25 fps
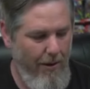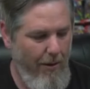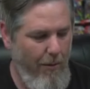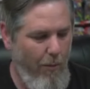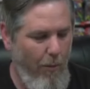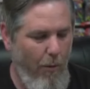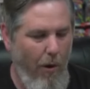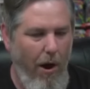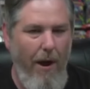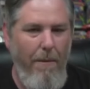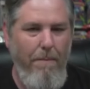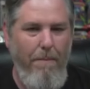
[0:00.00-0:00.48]

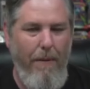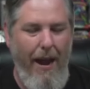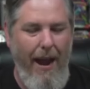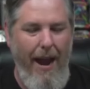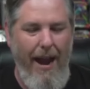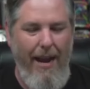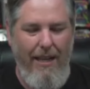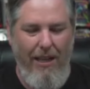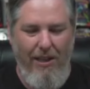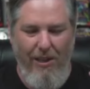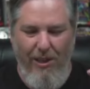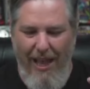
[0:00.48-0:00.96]
1
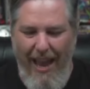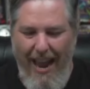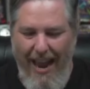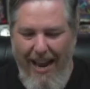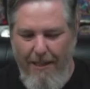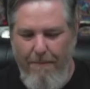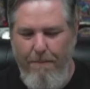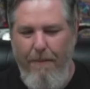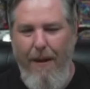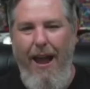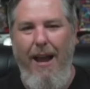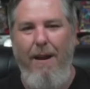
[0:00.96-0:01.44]
pack,
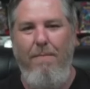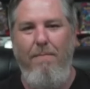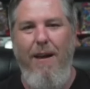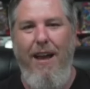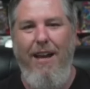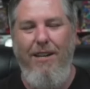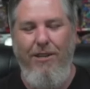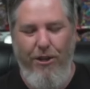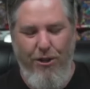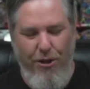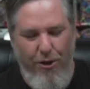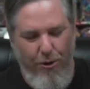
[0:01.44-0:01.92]
last pack
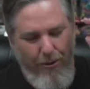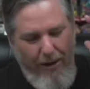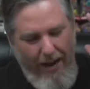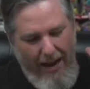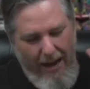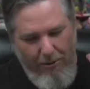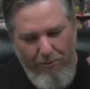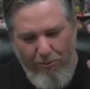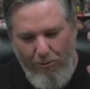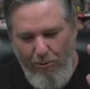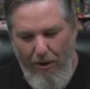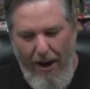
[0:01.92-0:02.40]
magic. You
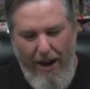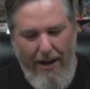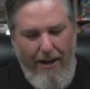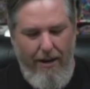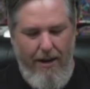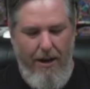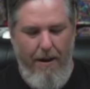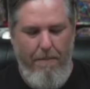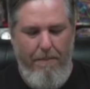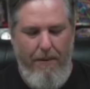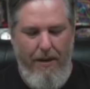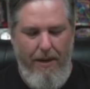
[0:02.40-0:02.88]
can't write it
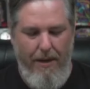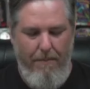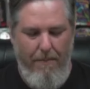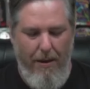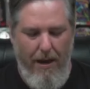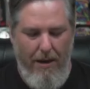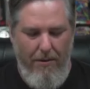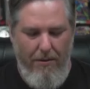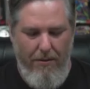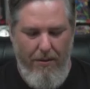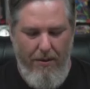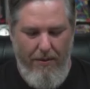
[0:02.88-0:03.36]
up any
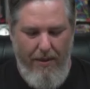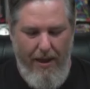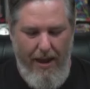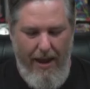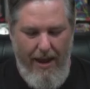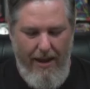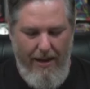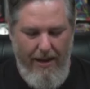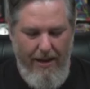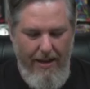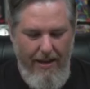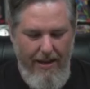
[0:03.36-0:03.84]
better than
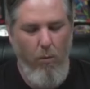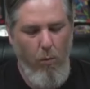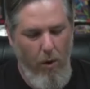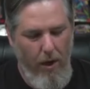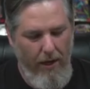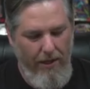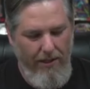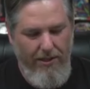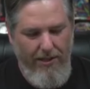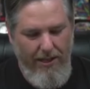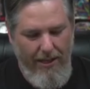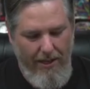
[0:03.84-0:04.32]
that.
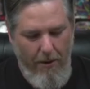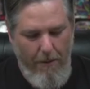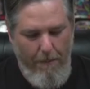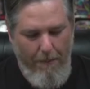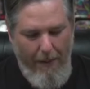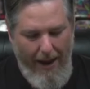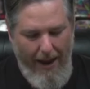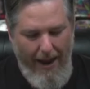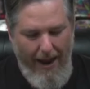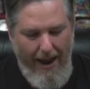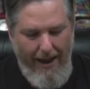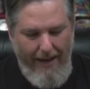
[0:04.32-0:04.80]
1 single
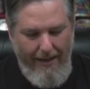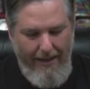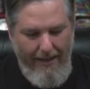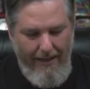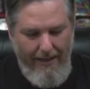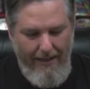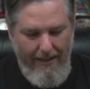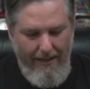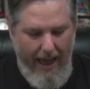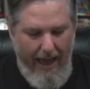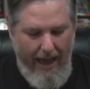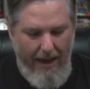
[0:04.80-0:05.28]
pack
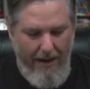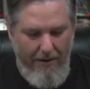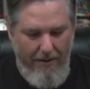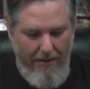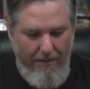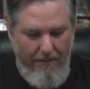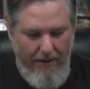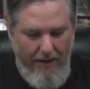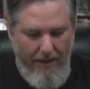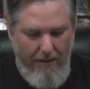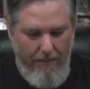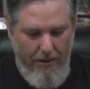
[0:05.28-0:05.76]
out of
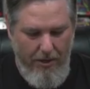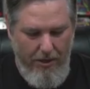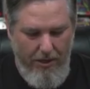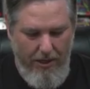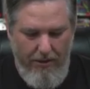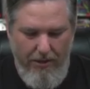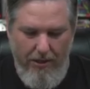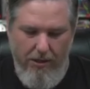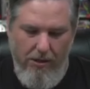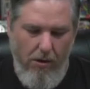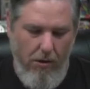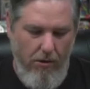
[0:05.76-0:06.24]
the vending
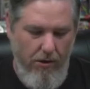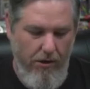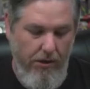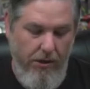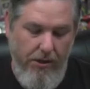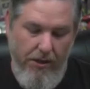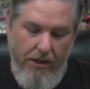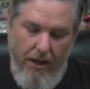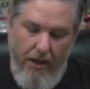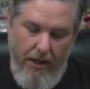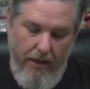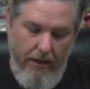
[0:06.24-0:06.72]
machine. This card is
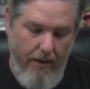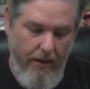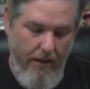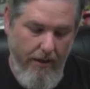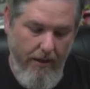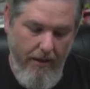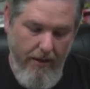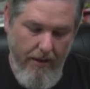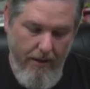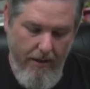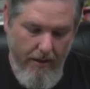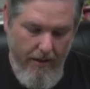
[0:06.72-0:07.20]
sick.
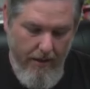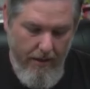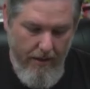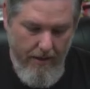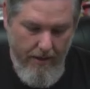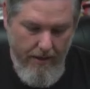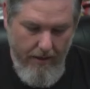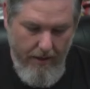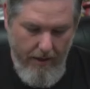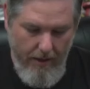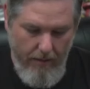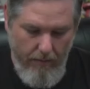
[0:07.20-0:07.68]

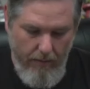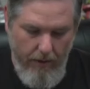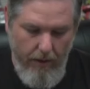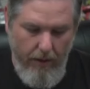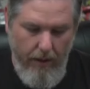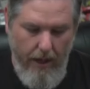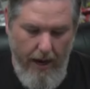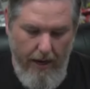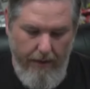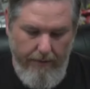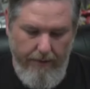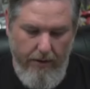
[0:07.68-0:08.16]
In real
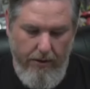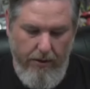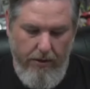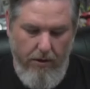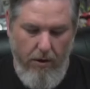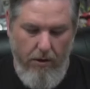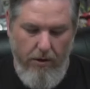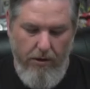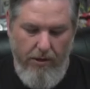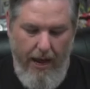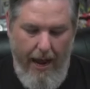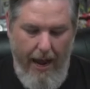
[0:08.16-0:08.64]
life, this
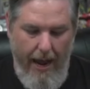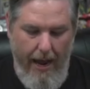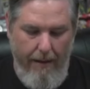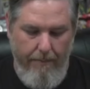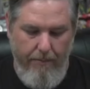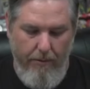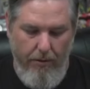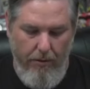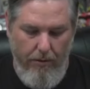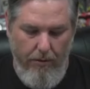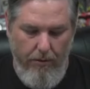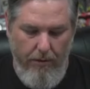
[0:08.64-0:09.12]
card is
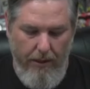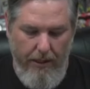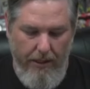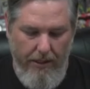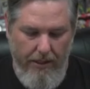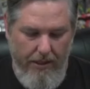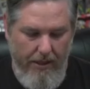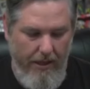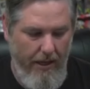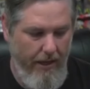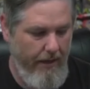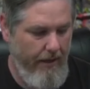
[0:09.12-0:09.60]
absolutely
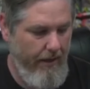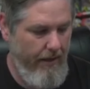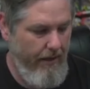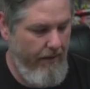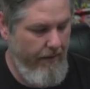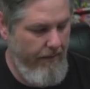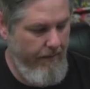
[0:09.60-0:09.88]
sick.